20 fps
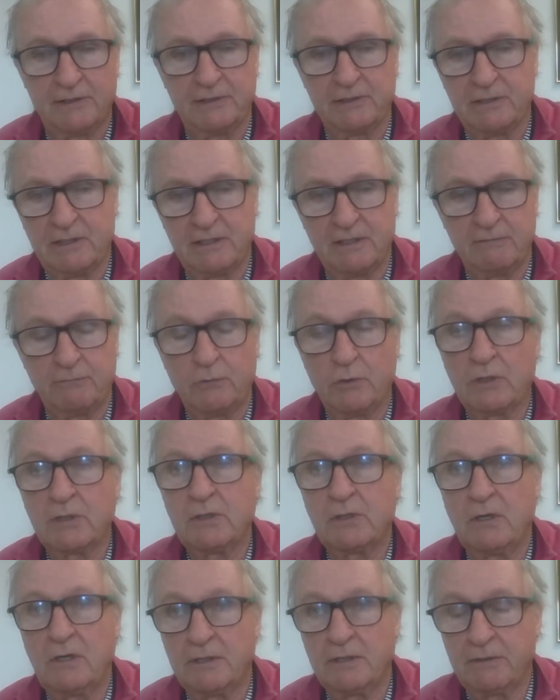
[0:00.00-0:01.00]
You're going to have
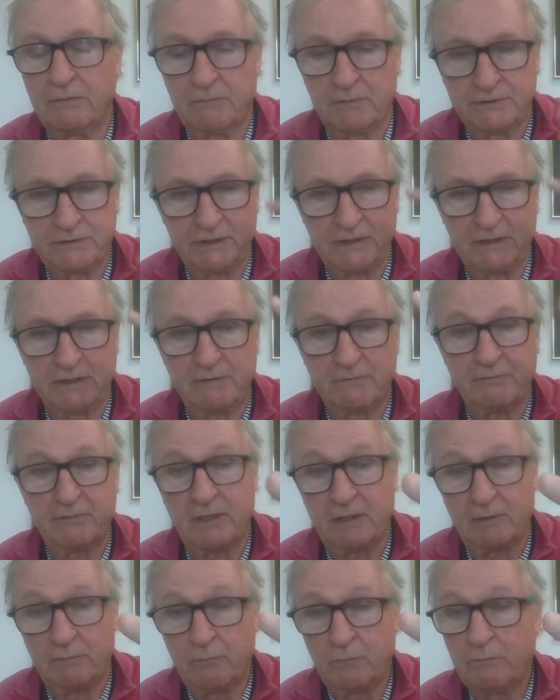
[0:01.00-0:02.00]
worked longer once you get the
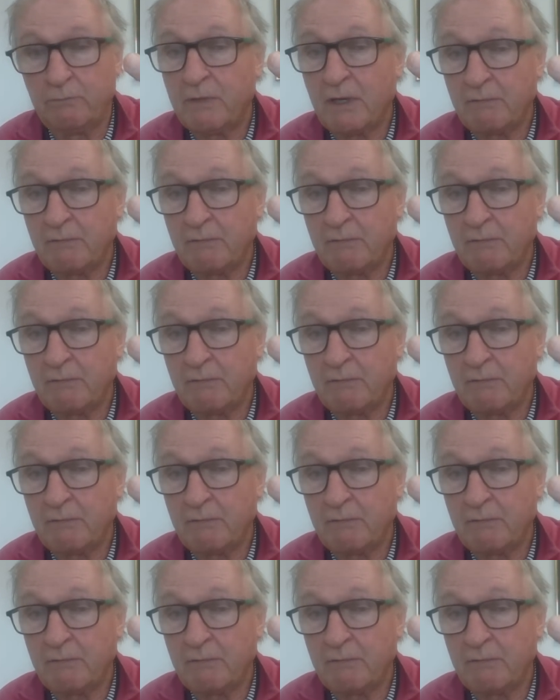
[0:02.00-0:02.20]
final.